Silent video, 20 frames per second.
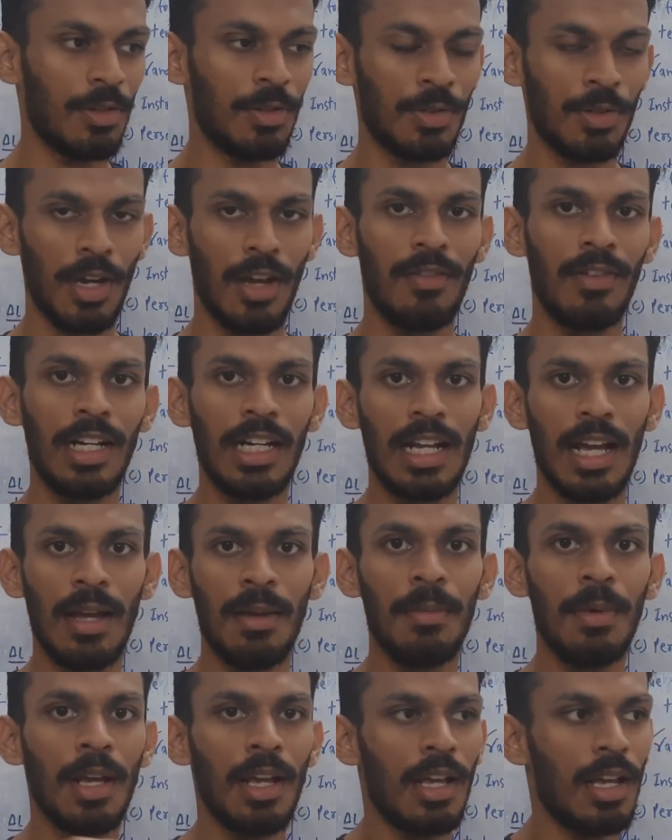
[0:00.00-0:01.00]
So every
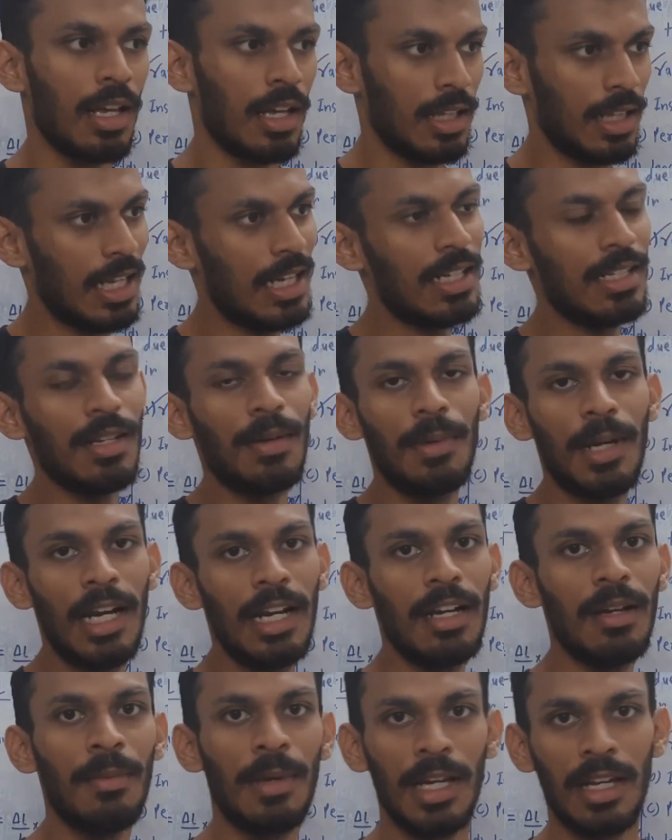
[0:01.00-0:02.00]
time there is some
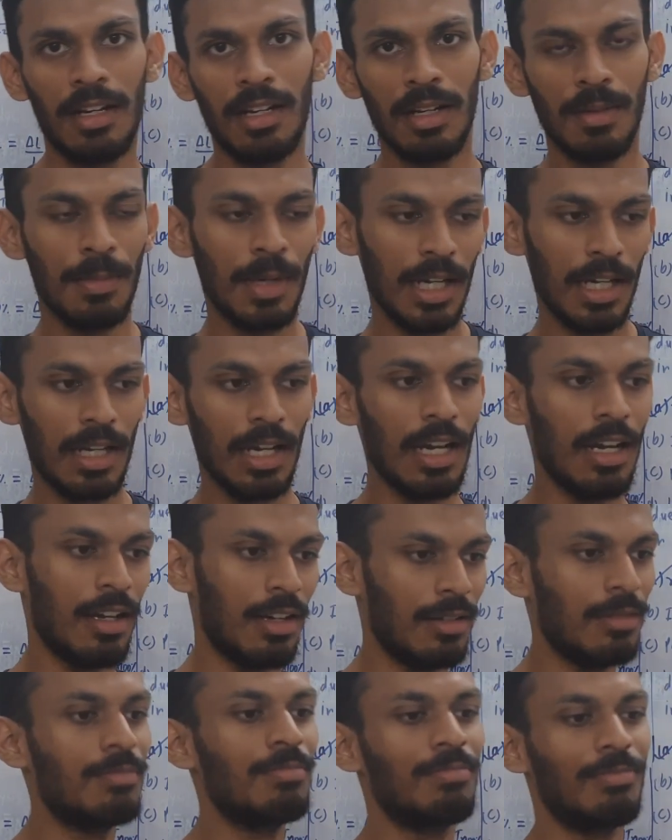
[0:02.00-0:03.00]
random error, but uh,